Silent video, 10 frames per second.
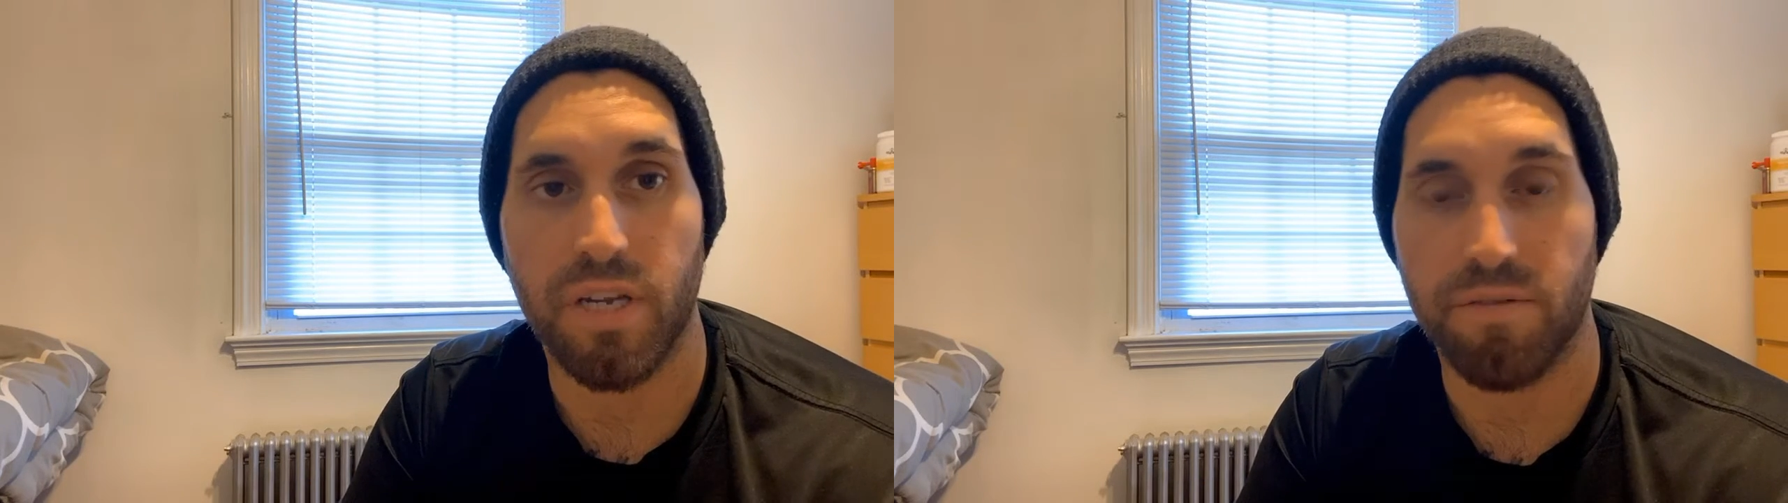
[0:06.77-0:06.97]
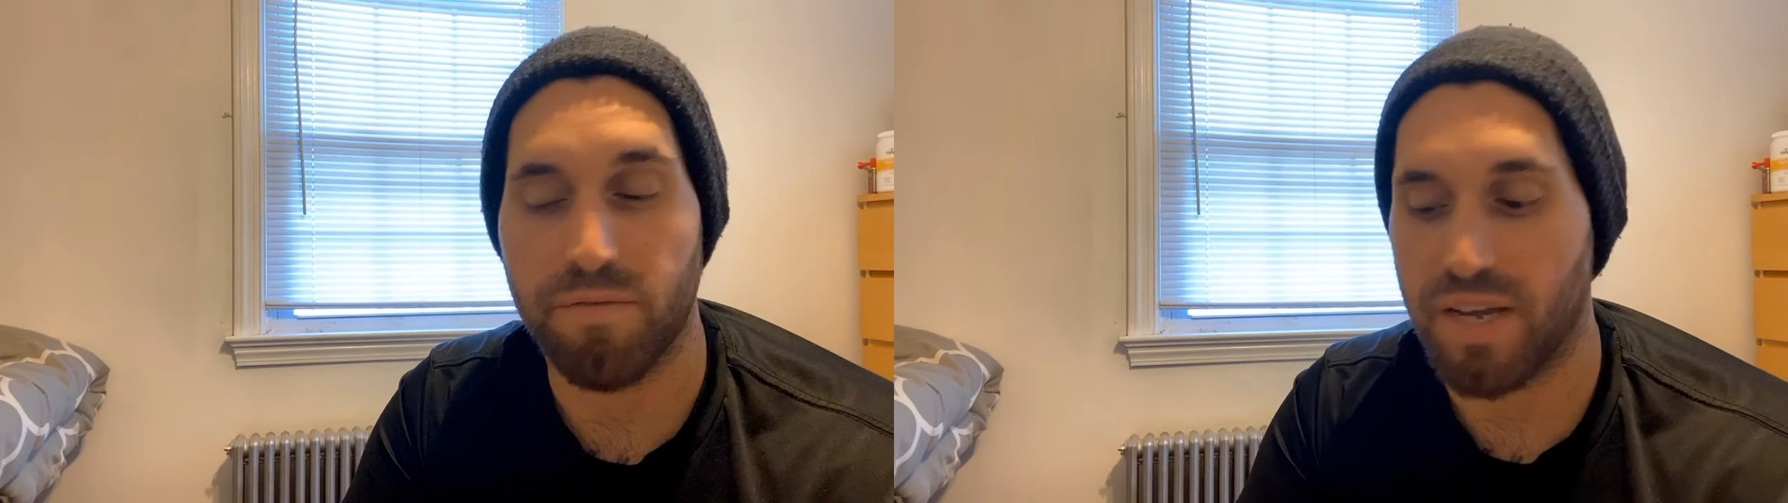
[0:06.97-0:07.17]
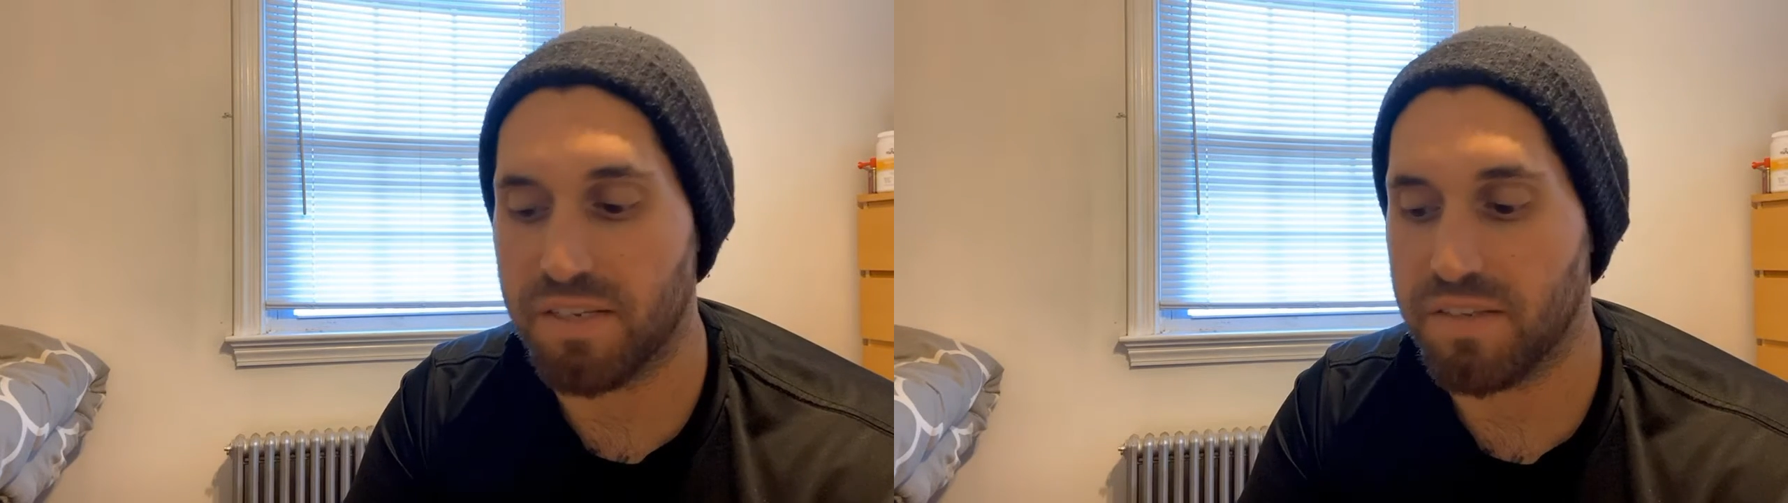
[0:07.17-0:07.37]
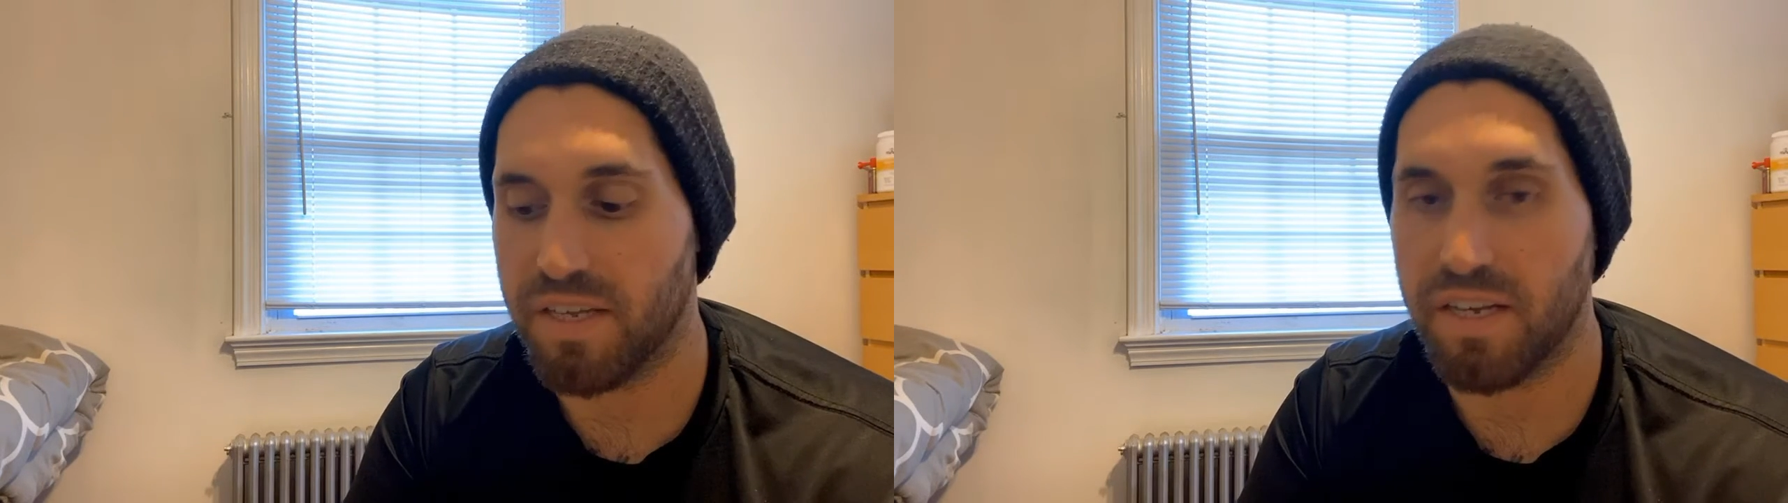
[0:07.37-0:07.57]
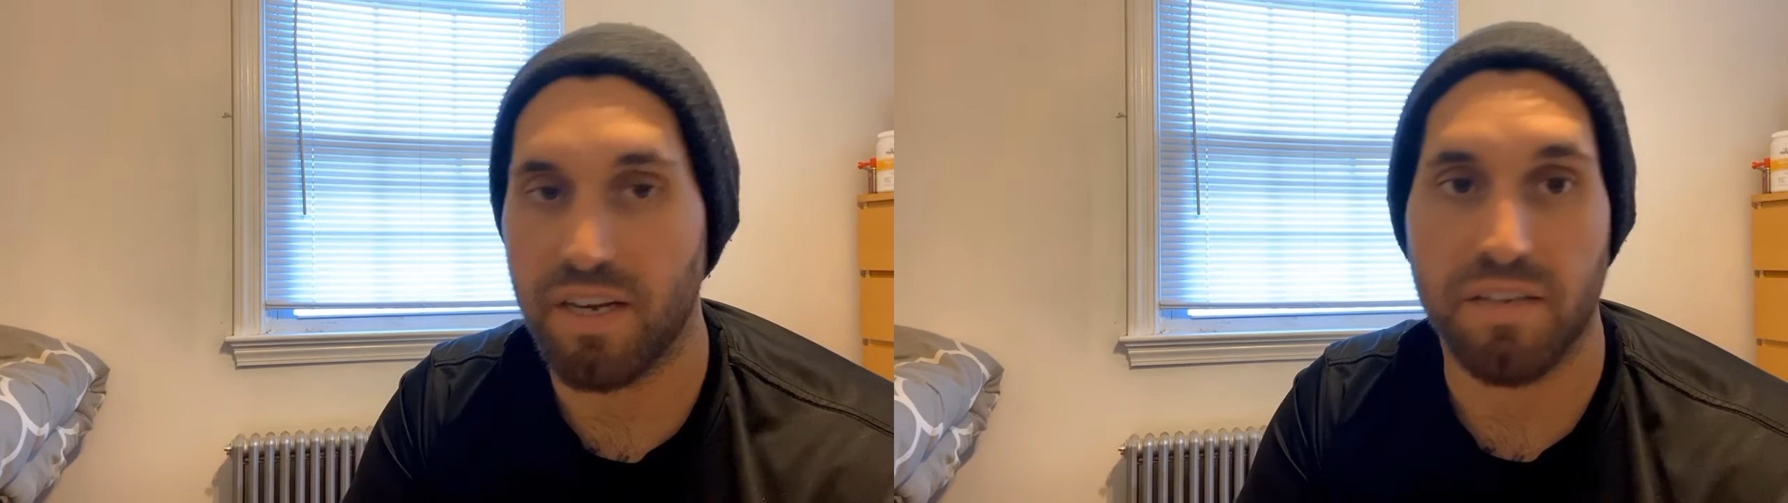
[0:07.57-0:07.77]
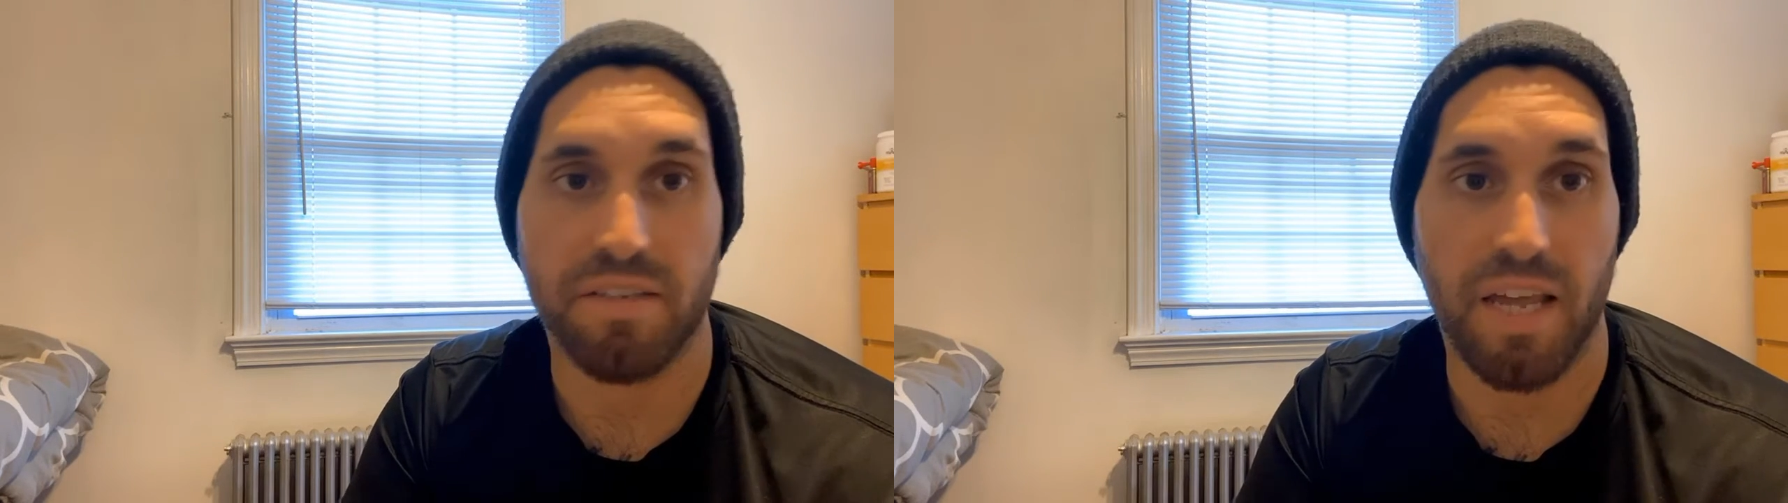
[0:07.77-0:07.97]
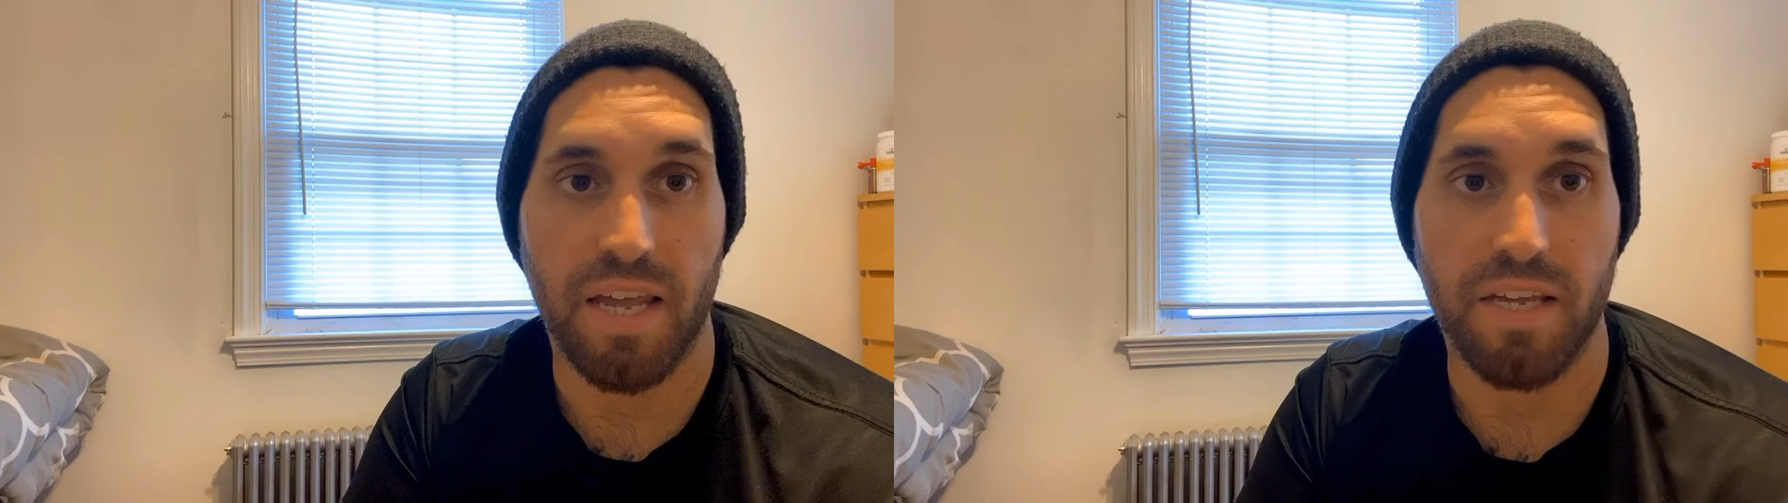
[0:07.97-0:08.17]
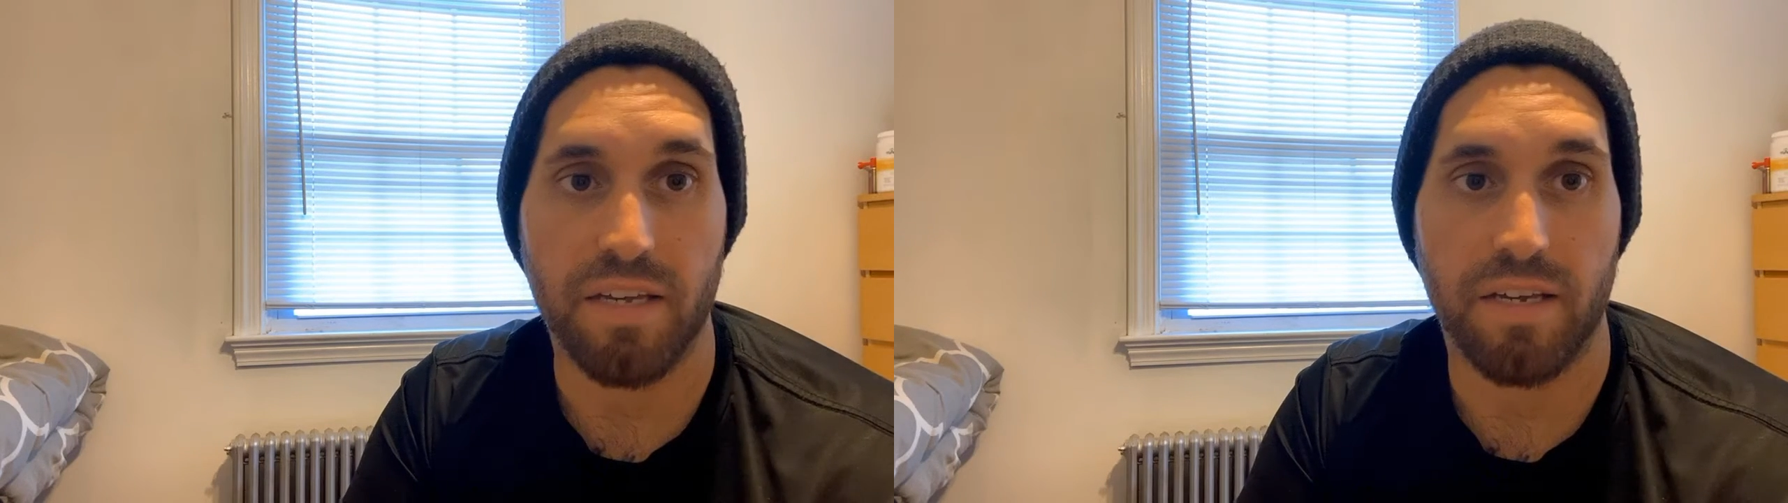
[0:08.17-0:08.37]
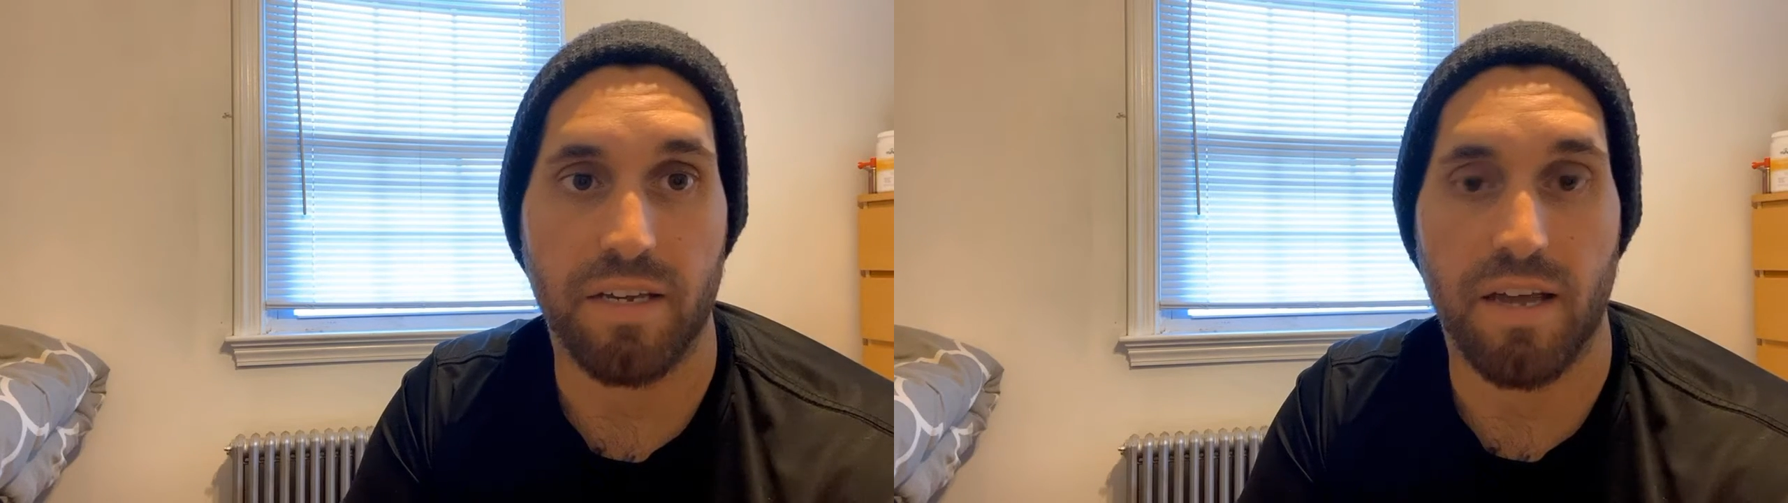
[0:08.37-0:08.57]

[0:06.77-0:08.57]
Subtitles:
invest in and take,